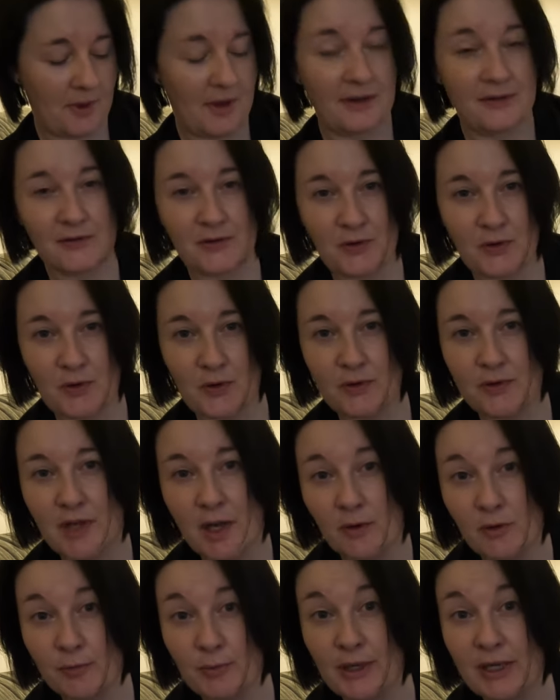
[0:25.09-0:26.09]
And I thought
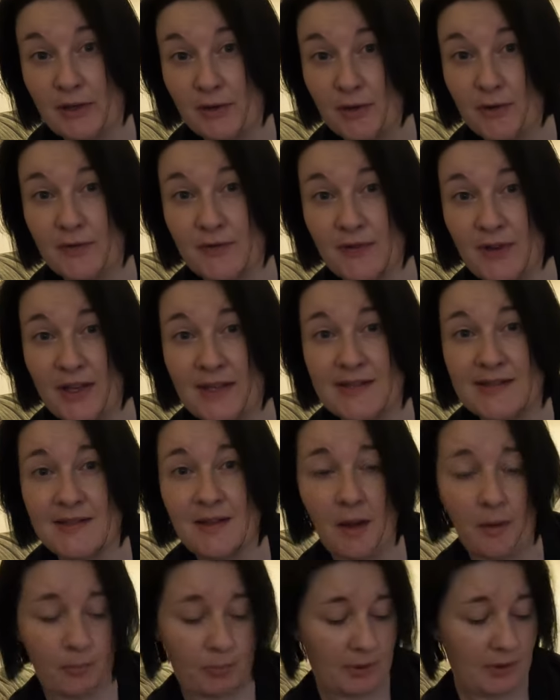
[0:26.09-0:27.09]
that would be an unfair
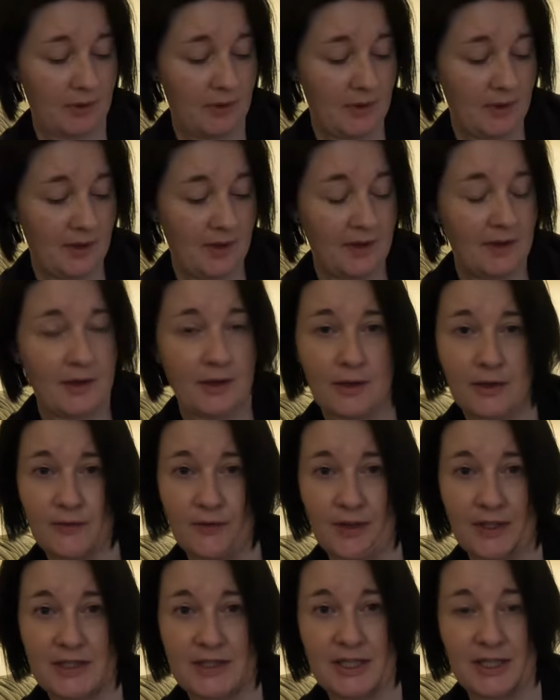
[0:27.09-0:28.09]
step
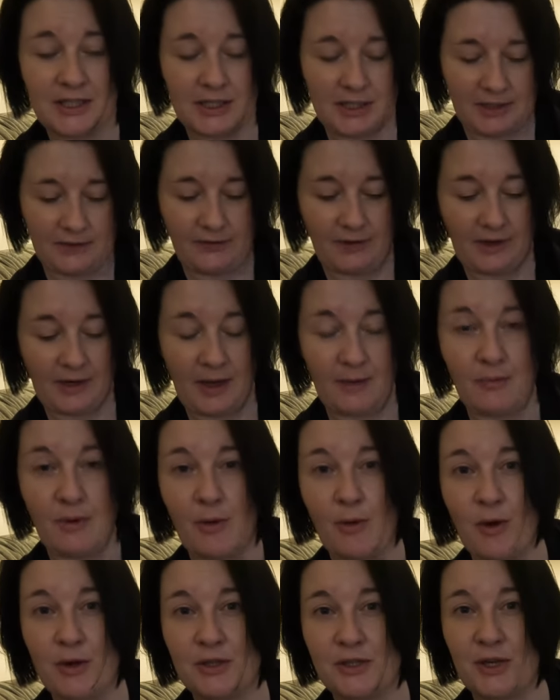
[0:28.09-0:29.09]
advantage if I kept my
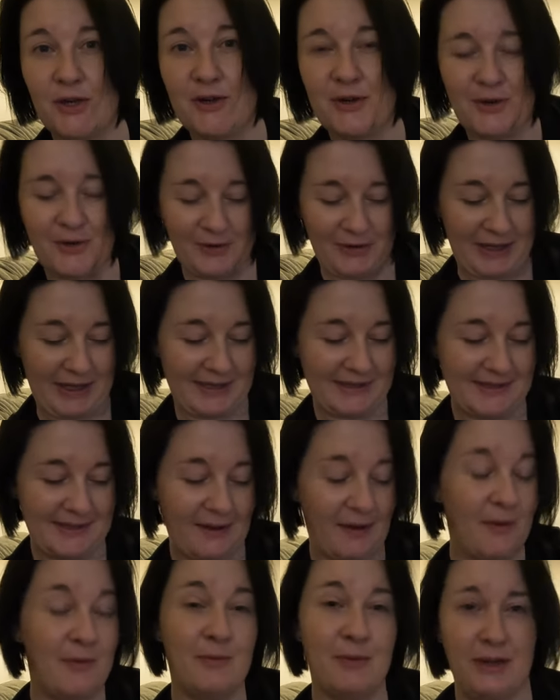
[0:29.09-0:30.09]
watch on all that
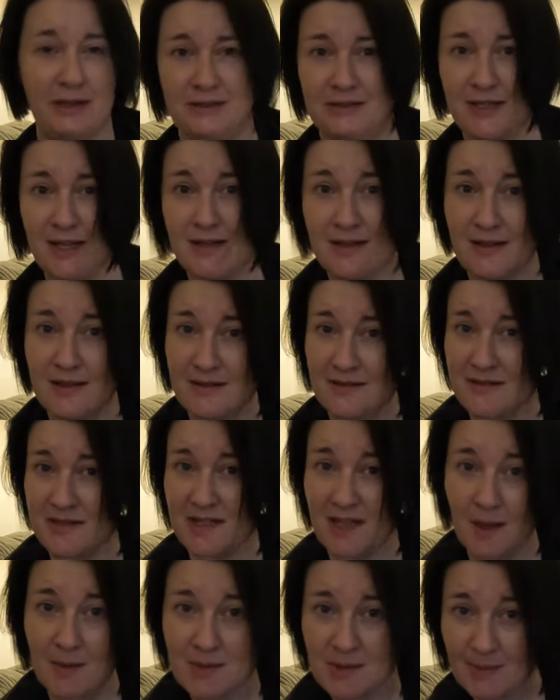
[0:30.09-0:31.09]
time. Like 10,000
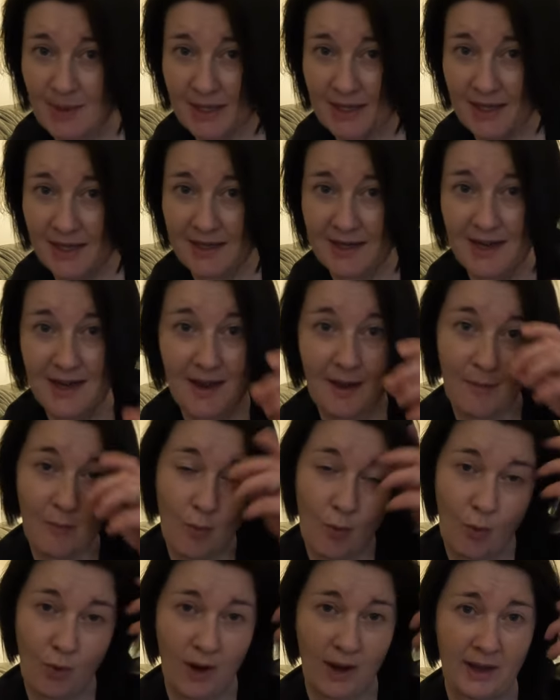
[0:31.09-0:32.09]
steps by 9 a.m,
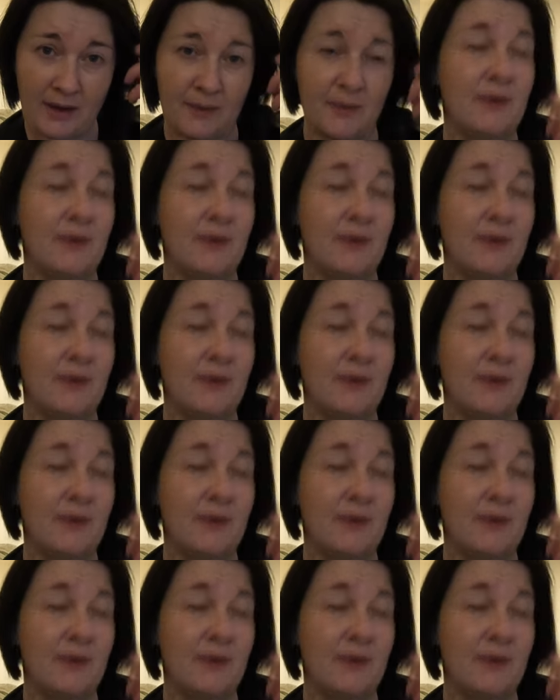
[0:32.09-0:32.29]
wow.